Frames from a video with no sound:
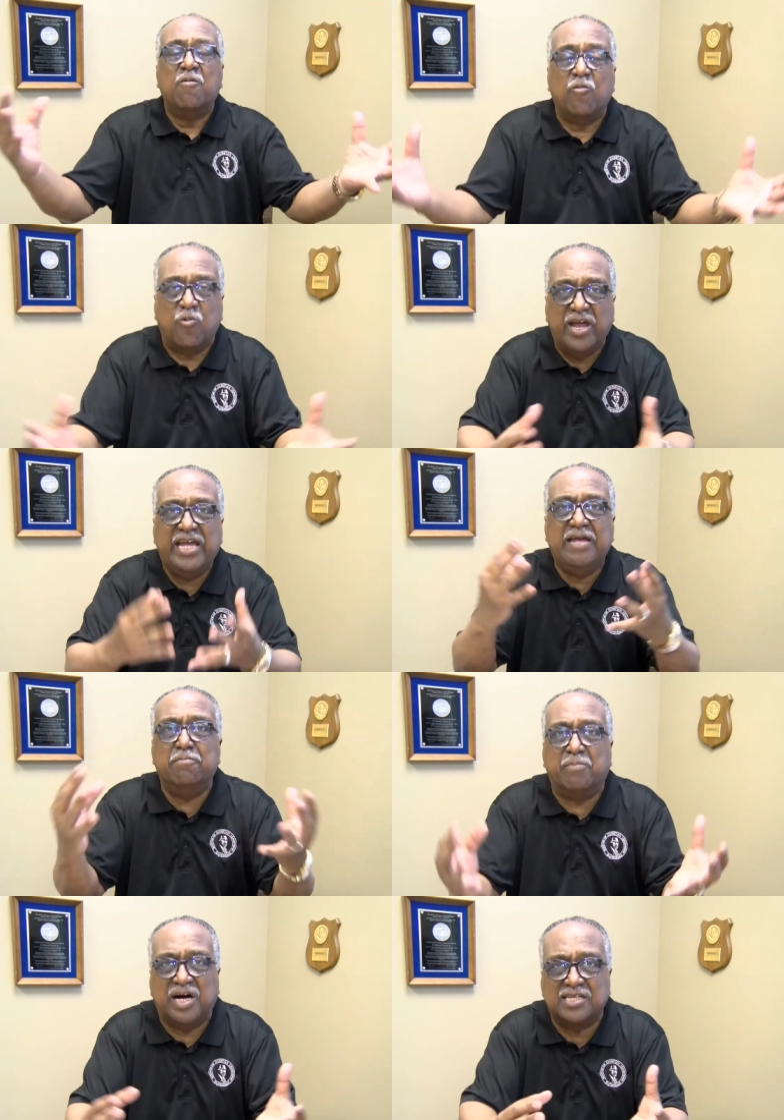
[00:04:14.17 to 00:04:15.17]

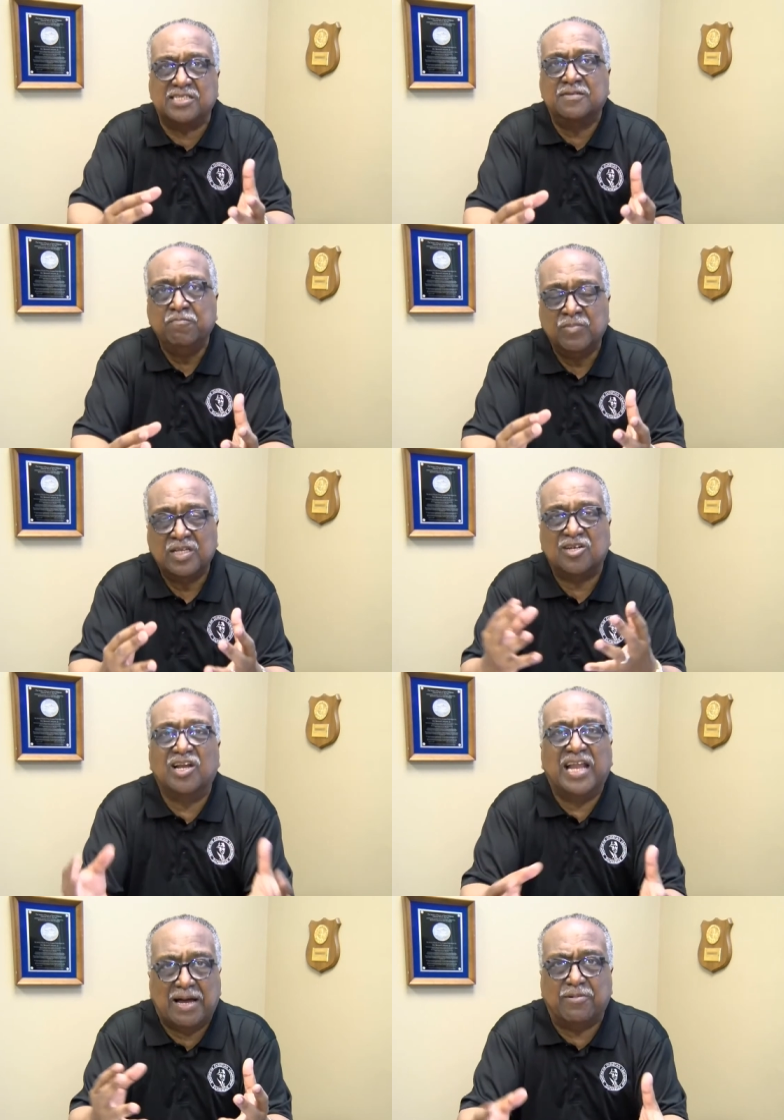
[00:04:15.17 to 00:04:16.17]
We must
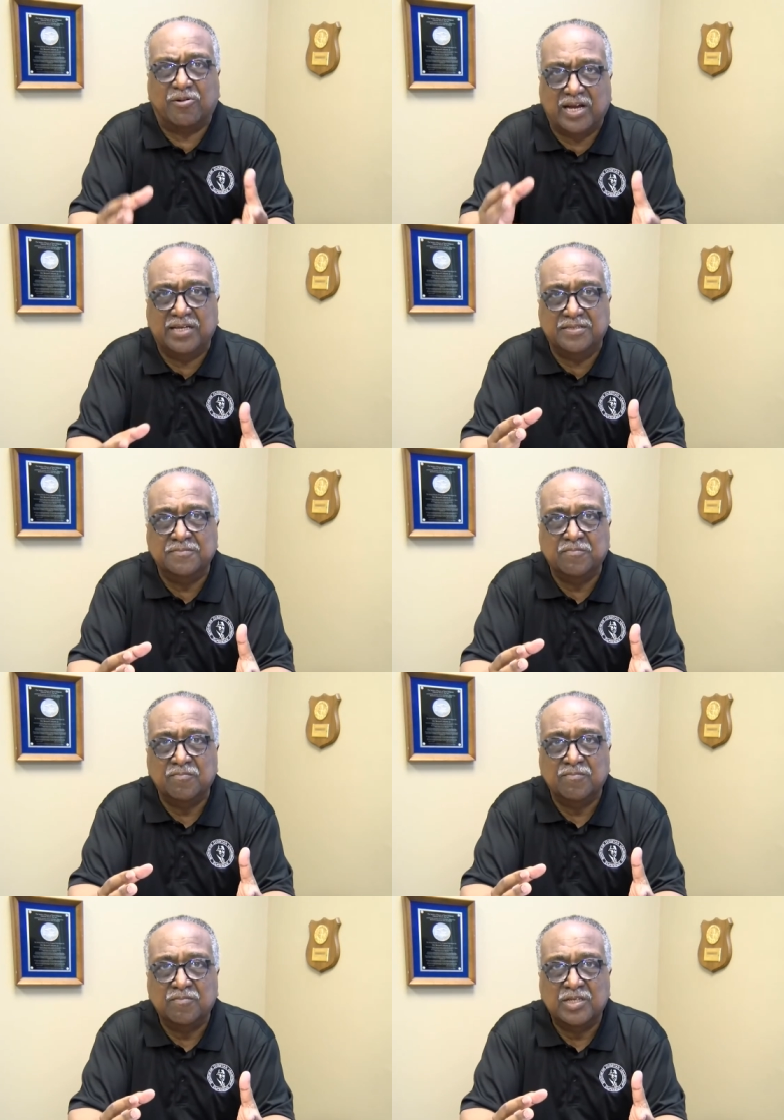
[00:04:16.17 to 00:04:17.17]
collaborate
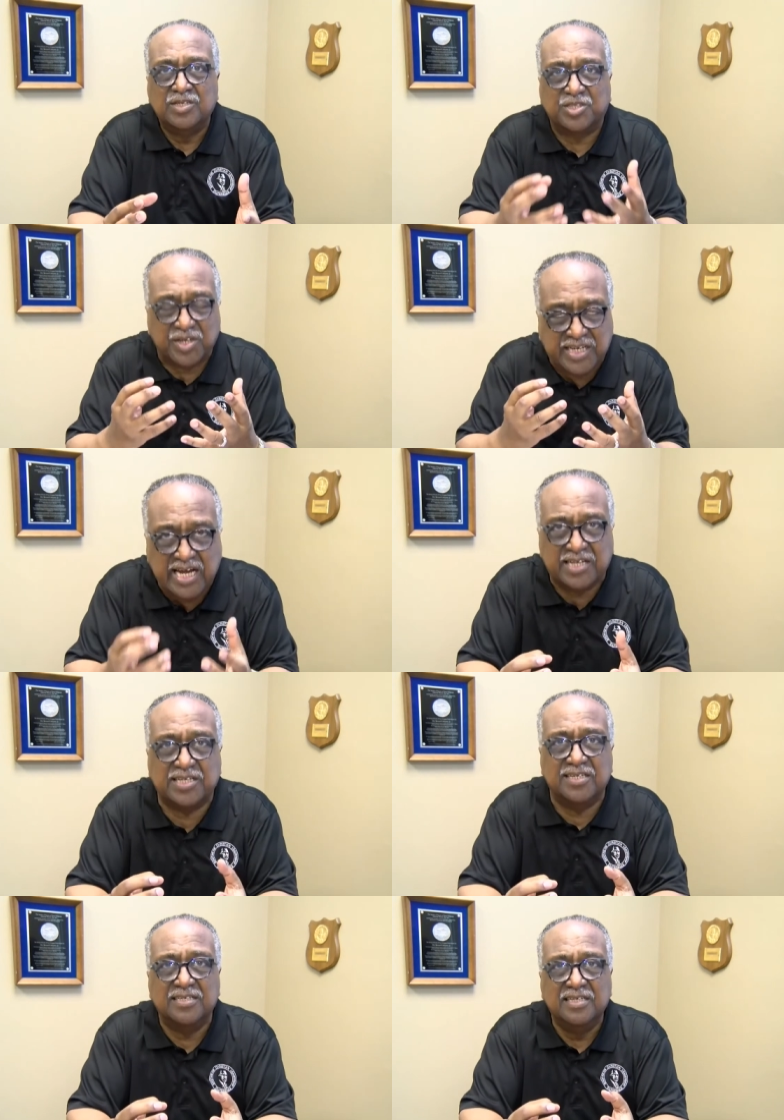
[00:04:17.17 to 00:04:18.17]

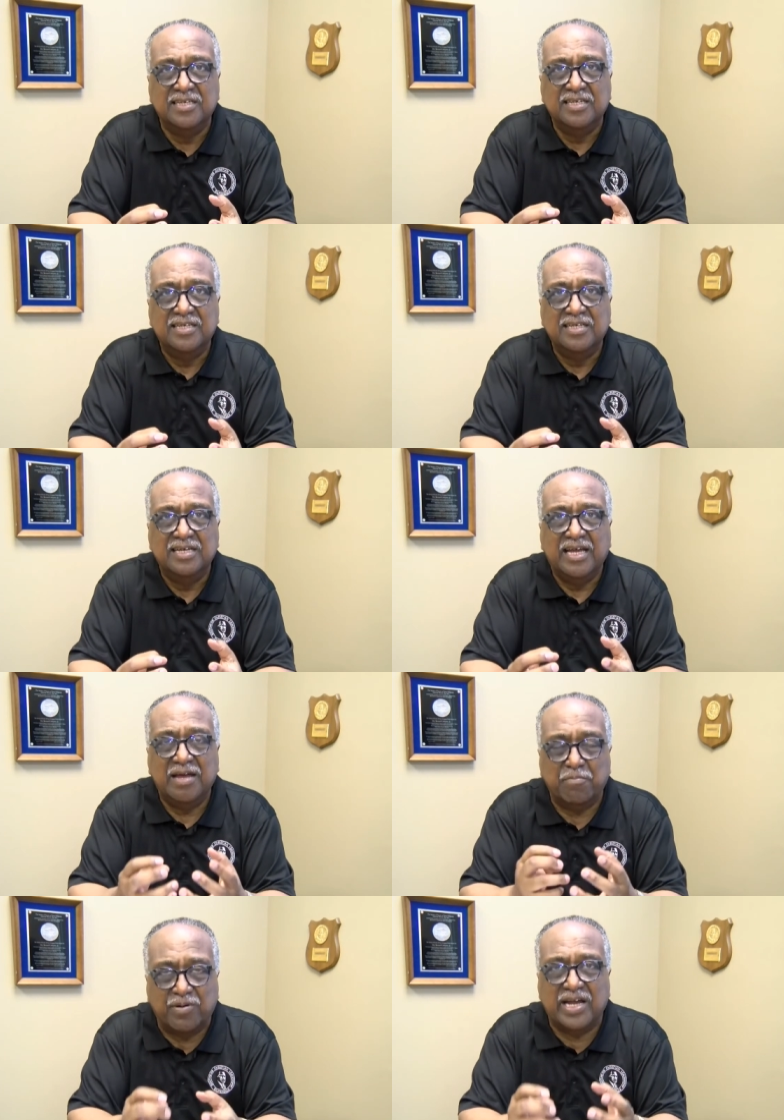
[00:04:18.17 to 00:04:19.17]
together
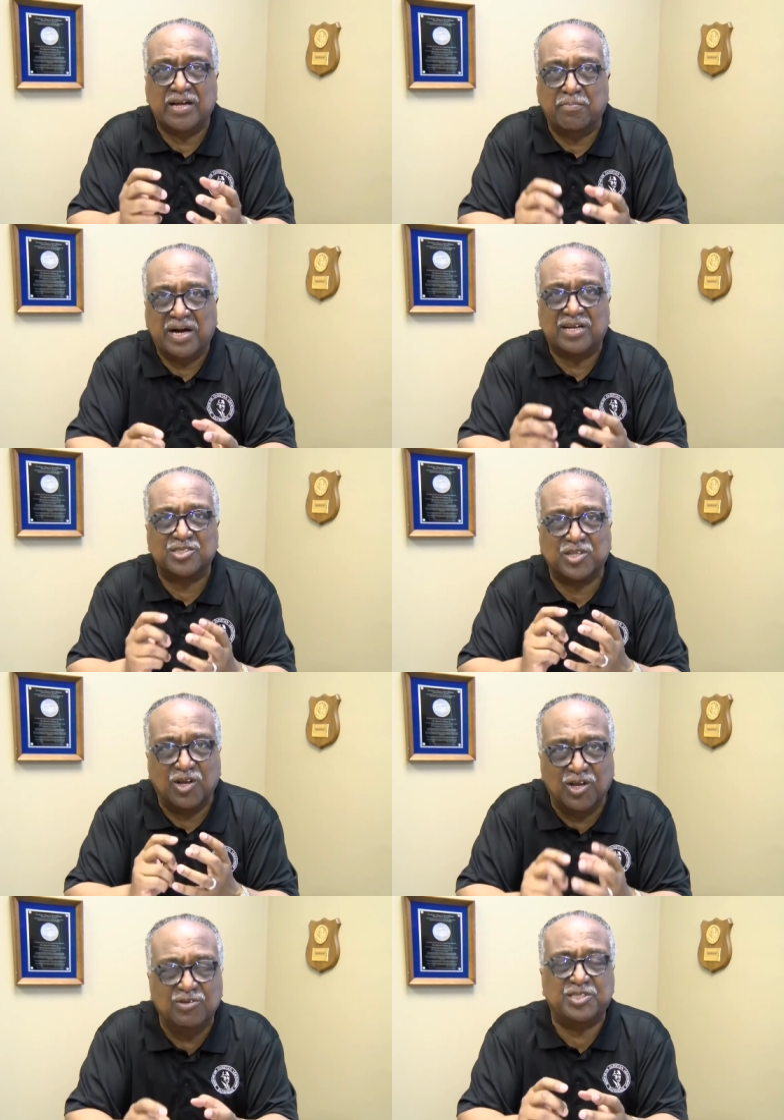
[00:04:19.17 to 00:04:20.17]
and bring about a
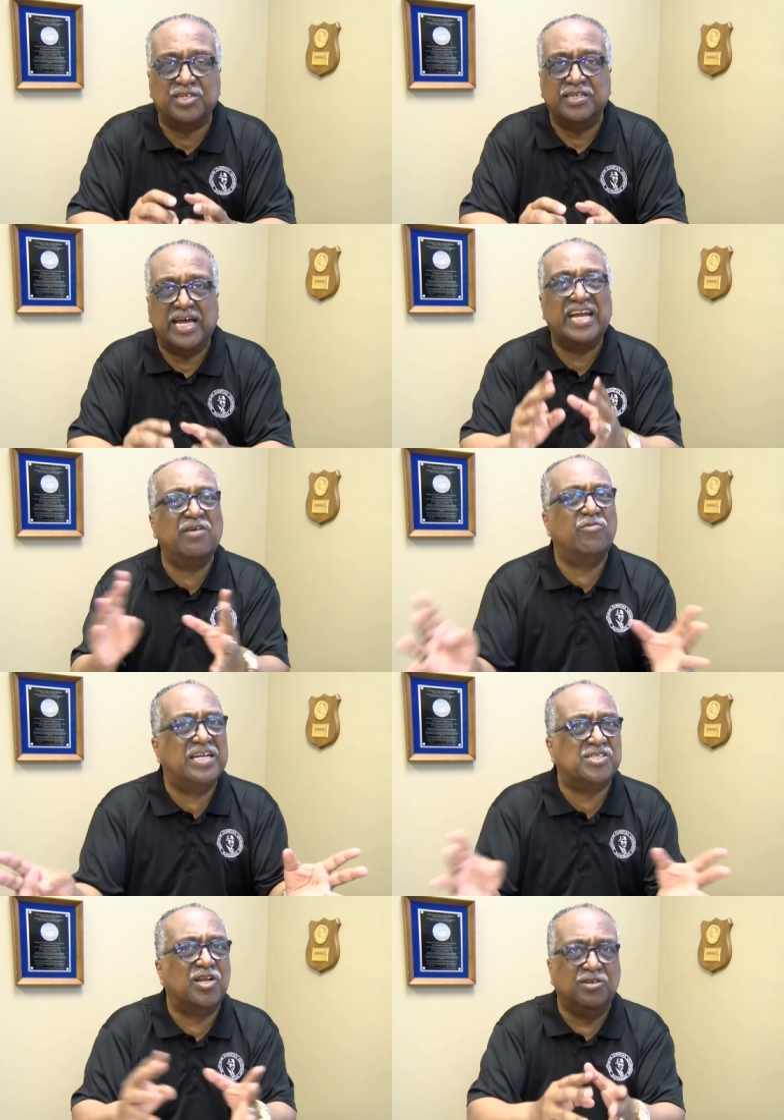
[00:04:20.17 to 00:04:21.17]
solution and a
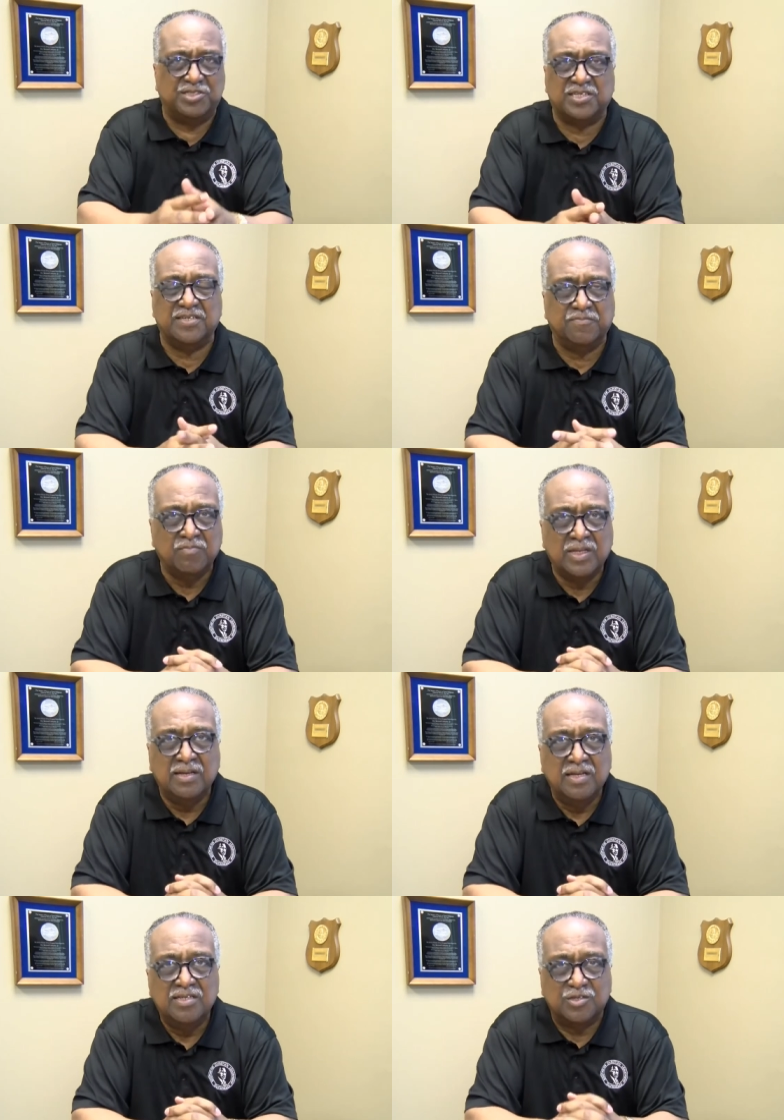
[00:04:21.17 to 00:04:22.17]
resolution
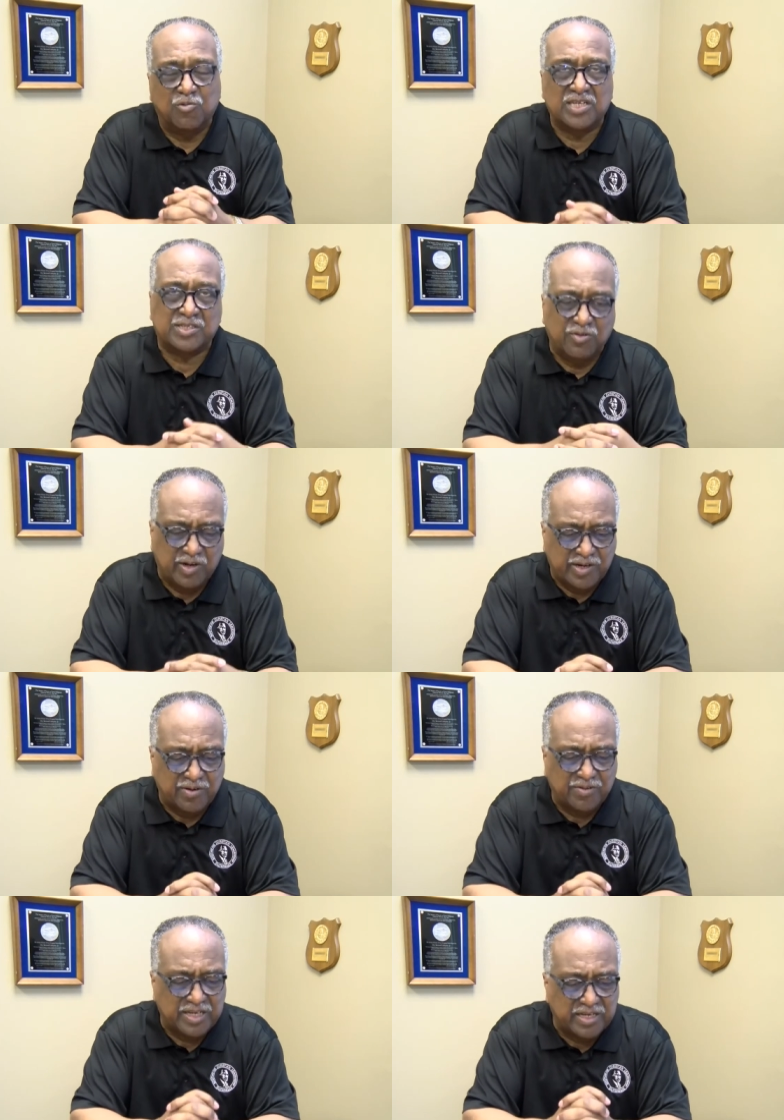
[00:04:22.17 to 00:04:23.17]
to what's going
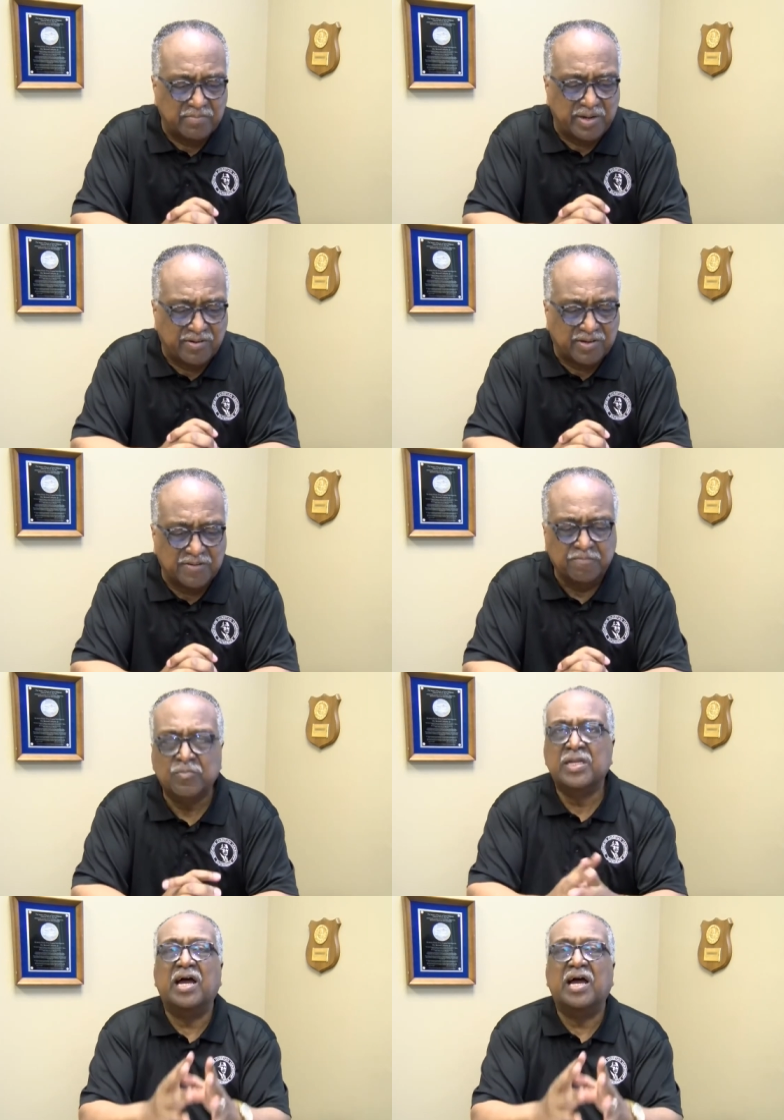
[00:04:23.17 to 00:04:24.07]
on in America.